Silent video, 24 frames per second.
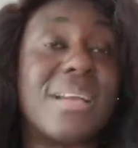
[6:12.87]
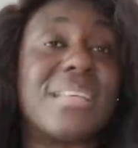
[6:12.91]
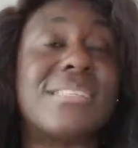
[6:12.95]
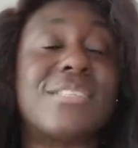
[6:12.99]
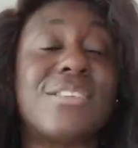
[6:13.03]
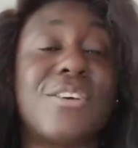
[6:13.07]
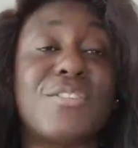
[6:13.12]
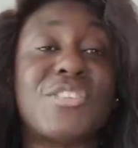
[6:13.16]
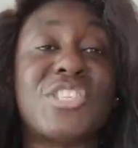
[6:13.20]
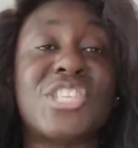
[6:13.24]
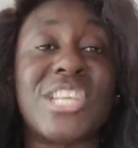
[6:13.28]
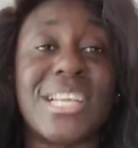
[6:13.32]

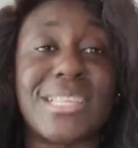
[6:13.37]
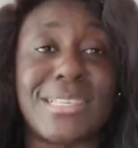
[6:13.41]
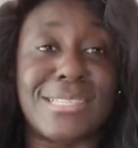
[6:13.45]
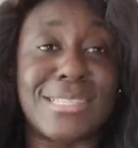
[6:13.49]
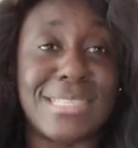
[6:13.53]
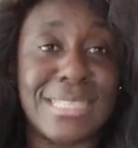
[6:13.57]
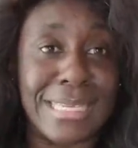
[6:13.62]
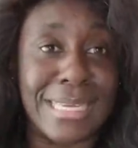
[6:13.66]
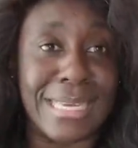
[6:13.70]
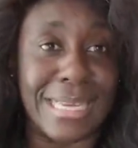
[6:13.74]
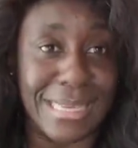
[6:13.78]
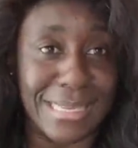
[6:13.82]
myself
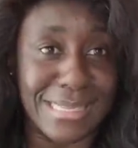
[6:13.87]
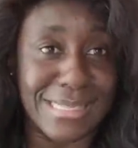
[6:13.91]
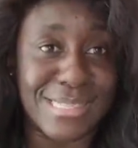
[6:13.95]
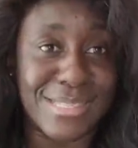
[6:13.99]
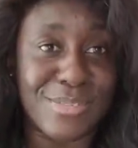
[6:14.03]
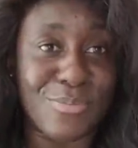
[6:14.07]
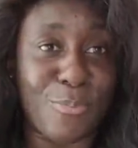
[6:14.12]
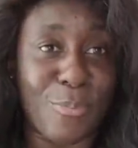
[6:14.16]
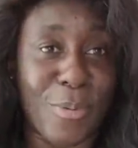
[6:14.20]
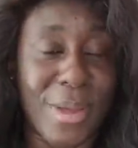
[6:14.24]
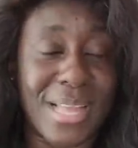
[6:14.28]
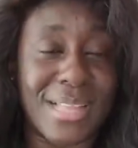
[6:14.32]
shedding
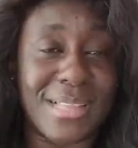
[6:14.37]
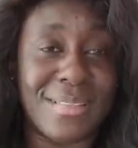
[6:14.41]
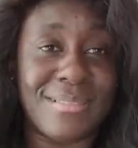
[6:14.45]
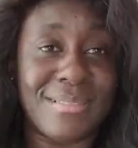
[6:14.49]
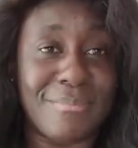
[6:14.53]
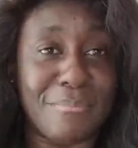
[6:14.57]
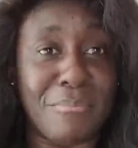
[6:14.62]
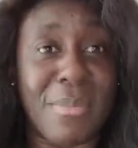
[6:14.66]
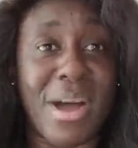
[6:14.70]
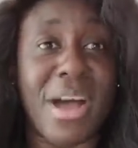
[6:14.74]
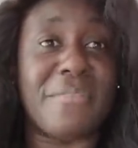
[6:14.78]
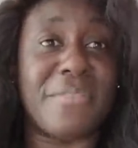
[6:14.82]
tears
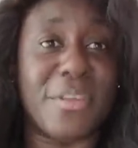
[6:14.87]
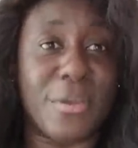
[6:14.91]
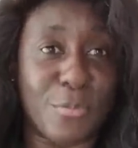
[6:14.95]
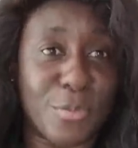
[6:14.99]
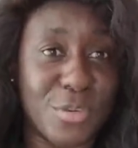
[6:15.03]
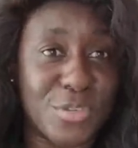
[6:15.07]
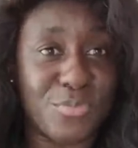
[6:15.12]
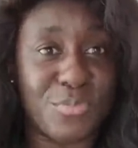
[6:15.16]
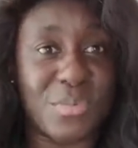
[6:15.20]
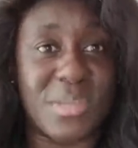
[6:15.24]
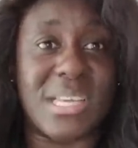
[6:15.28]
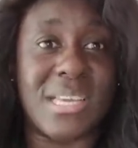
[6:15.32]
when Marvin
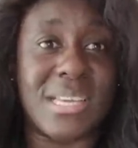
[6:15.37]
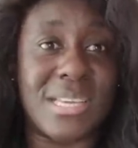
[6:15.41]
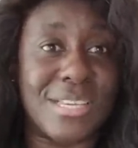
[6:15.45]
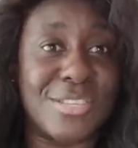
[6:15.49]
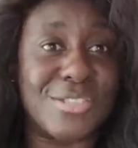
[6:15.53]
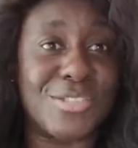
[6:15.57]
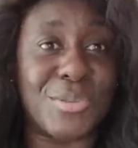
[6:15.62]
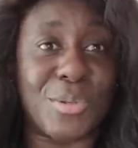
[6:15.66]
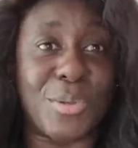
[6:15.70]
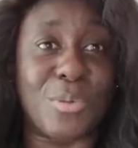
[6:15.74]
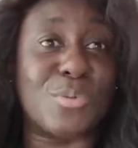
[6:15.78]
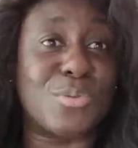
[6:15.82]
was reading
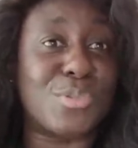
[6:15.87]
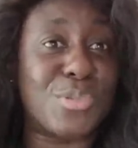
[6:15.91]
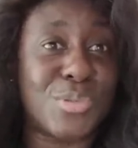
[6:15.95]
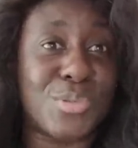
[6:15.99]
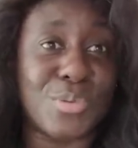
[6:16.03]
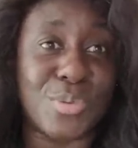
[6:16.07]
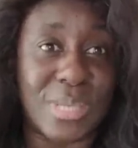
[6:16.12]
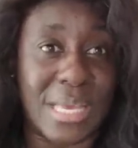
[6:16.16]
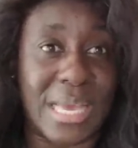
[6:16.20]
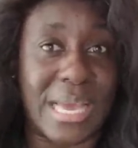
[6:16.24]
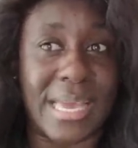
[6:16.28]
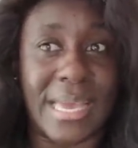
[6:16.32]
his note
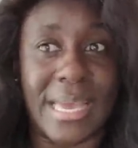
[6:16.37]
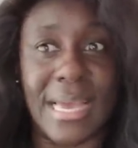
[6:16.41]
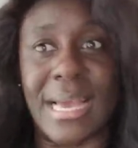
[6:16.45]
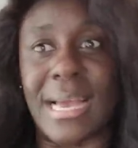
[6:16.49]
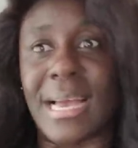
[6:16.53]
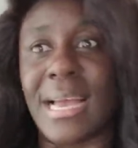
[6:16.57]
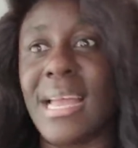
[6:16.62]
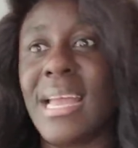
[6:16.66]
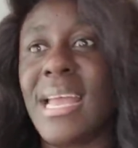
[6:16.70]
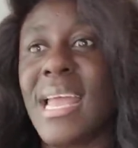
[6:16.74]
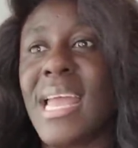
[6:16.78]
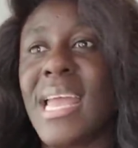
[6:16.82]
to
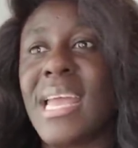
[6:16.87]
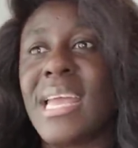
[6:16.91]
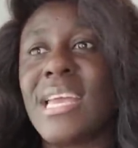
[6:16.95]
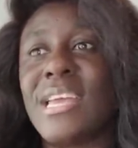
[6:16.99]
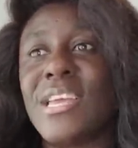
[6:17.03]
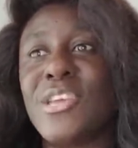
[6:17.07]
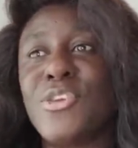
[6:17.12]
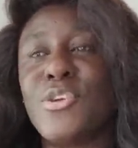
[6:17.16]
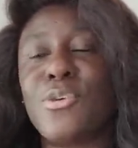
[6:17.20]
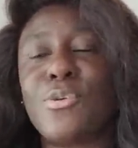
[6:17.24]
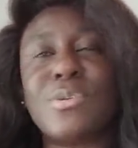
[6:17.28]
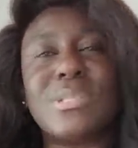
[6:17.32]
Yaya
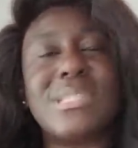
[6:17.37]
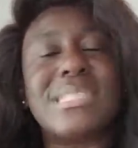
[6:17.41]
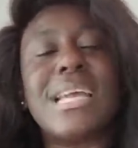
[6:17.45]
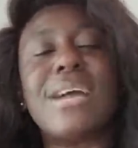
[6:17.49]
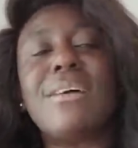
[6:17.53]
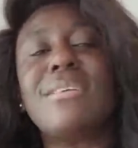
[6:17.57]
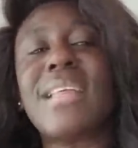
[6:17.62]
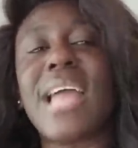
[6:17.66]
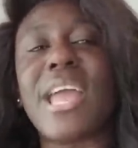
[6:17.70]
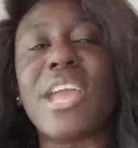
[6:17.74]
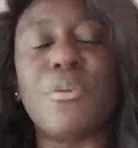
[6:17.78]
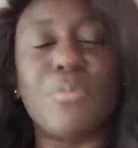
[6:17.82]
you could
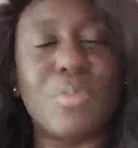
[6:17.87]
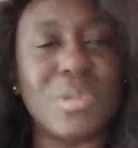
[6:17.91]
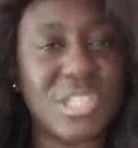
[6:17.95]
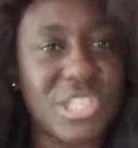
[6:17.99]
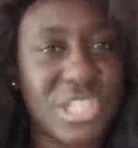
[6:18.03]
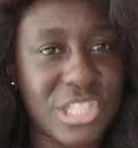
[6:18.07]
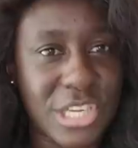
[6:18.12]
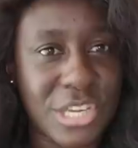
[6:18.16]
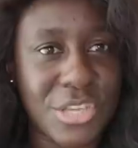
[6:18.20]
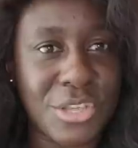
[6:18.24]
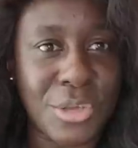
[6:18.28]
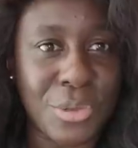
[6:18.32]
tell that it
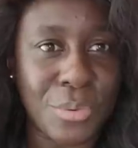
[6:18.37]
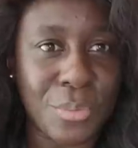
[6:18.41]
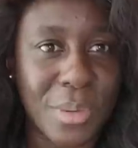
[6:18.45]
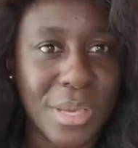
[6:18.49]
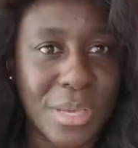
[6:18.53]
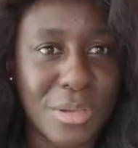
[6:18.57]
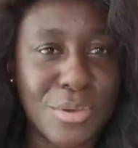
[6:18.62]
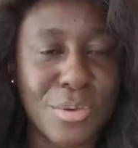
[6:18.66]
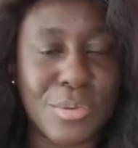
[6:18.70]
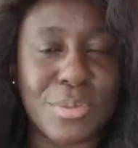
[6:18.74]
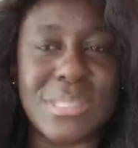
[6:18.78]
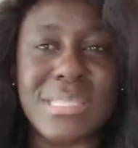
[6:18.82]
was
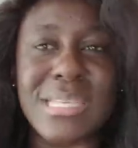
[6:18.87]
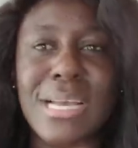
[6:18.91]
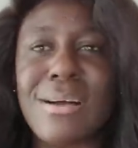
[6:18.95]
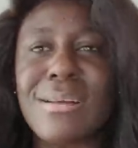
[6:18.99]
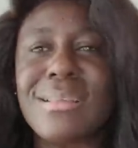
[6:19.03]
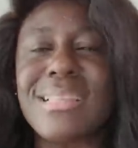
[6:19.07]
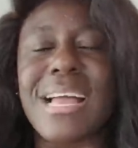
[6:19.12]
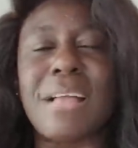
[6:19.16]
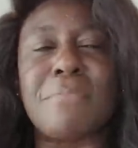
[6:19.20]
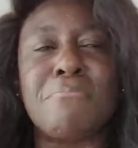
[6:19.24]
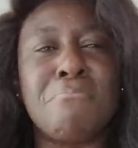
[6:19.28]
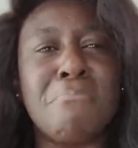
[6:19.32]
genuine. You could
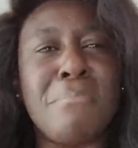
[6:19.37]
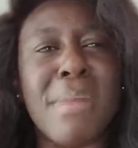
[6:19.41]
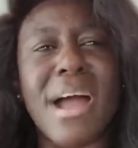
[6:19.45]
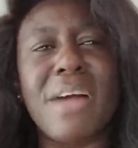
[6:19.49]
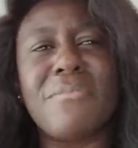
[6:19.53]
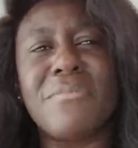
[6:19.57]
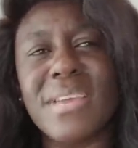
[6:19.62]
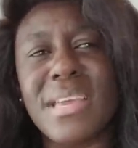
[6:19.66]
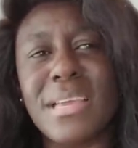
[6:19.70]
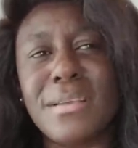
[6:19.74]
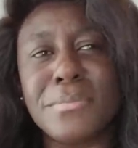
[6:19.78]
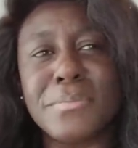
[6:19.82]
tell that
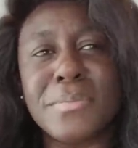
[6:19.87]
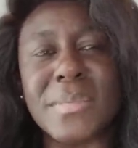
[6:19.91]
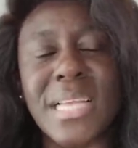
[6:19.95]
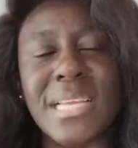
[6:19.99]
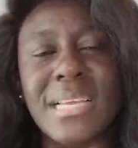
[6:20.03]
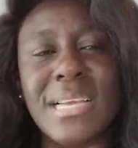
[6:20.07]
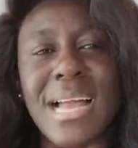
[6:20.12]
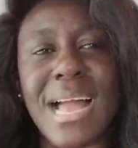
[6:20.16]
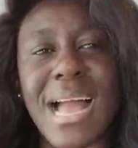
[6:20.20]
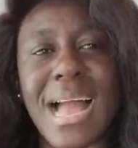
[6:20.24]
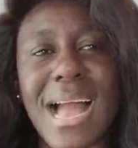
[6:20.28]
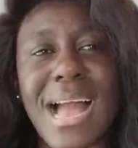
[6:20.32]
Marvin
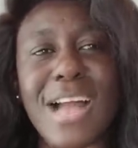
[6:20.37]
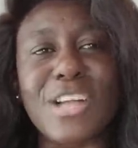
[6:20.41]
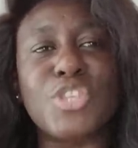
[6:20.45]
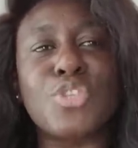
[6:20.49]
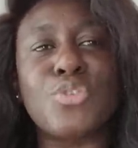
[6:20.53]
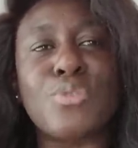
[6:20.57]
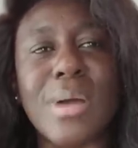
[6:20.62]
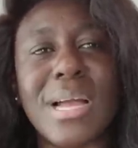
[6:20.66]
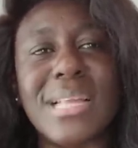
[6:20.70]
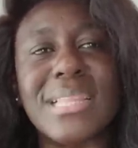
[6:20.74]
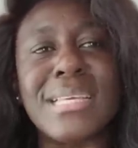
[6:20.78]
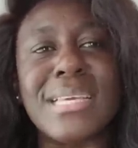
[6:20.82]

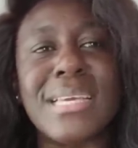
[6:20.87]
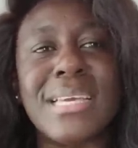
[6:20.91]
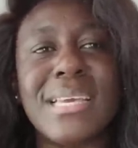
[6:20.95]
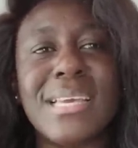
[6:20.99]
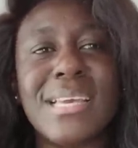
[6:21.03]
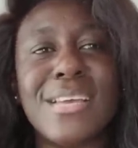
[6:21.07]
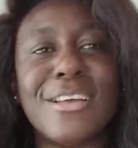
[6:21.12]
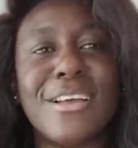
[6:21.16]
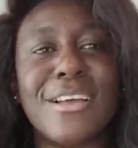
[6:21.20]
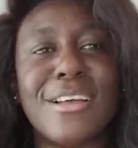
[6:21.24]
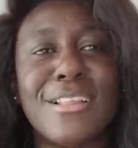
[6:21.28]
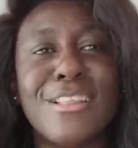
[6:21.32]

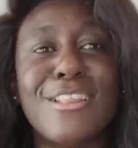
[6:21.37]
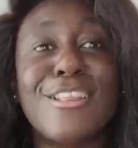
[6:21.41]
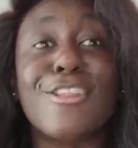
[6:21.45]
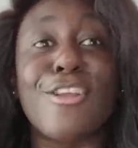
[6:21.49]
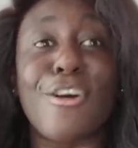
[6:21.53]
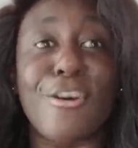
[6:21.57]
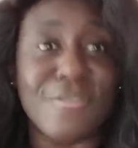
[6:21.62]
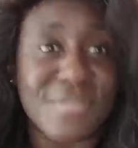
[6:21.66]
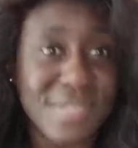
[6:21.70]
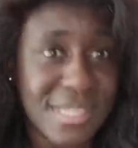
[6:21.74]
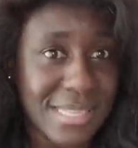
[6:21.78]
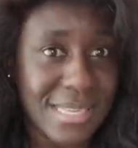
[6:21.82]
actually
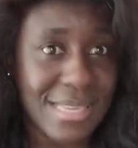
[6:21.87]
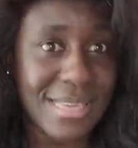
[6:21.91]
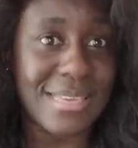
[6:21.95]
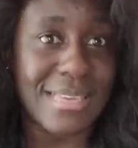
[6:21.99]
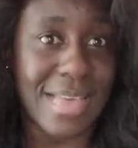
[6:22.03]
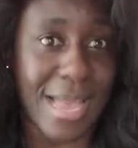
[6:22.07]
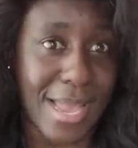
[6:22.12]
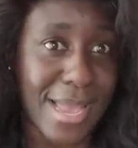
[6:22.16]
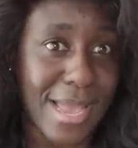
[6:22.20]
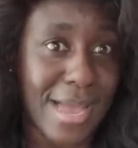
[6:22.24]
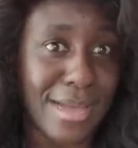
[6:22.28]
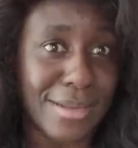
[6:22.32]
loves
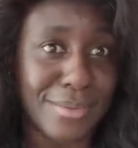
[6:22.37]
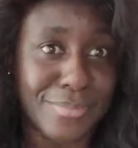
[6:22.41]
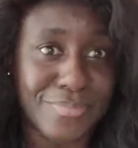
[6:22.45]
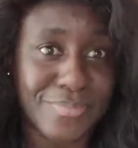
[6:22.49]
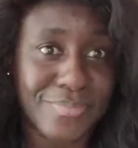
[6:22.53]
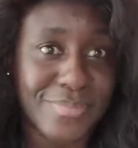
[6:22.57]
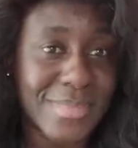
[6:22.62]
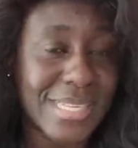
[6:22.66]
Yaya.